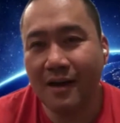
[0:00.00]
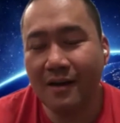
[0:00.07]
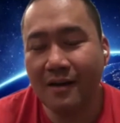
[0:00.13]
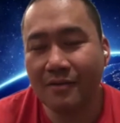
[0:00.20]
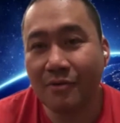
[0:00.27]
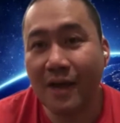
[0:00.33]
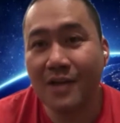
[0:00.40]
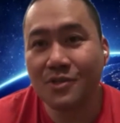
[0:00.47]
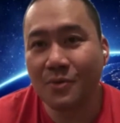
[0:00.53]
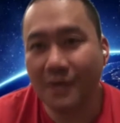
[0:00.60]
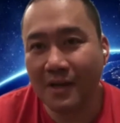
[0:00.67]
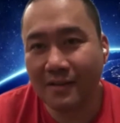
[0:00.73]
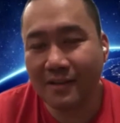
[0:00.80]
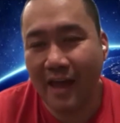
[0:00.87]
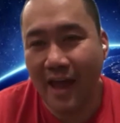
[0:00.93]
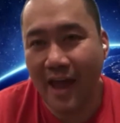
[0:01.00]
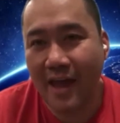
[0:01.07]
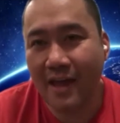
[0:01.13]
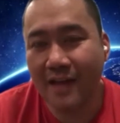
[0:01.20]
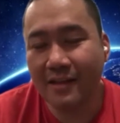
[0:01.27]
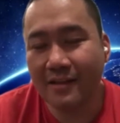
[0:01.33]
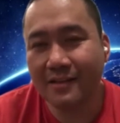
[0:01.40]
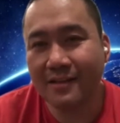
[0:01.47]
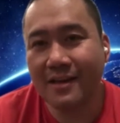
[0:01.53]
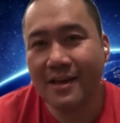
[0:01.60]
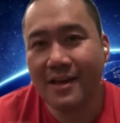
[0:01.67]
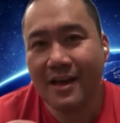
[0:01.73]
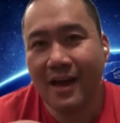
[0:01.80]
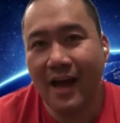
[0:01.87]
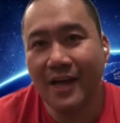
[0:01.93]
graduate, and
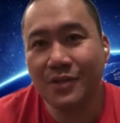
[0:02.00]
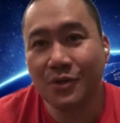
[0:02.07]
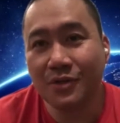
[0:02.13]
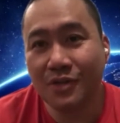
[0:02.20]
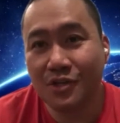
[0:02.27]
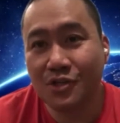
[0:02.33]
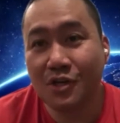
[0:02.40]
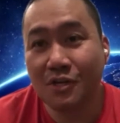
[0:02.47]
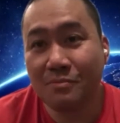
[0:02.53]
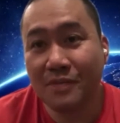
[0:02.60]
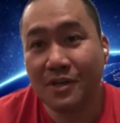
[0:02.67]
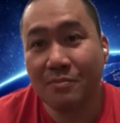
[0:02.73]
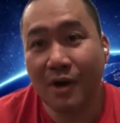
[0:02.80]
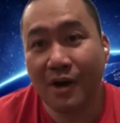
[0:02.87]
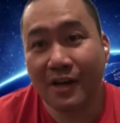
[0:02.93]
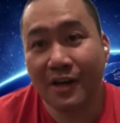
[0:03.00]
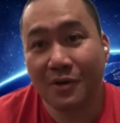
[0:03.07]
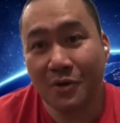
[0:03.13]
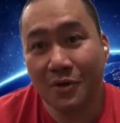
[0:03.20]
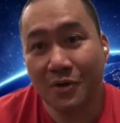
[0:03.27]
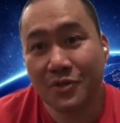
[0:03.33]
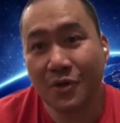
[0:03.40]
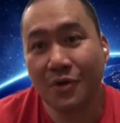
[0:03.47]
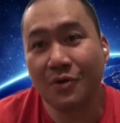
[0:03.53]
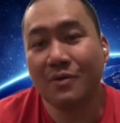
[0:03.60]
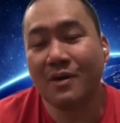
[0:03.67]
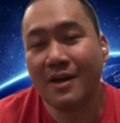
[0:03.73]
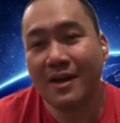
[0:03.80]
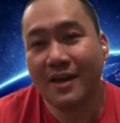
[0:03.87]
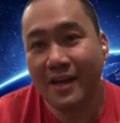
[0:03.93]
I took digital media marketing also
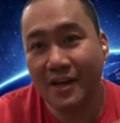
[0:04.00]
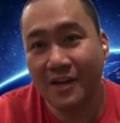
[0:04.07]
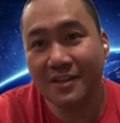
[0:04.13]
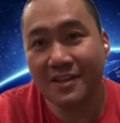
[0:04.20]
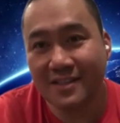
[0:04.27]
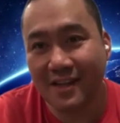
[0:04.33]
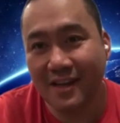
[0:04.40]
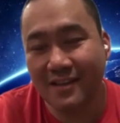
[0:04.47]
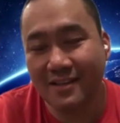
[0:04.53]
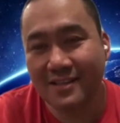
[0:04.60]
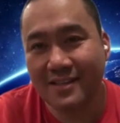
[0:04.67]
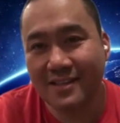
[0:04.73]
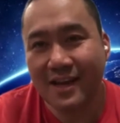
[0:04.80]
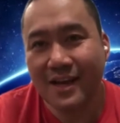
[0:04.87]
here in the States.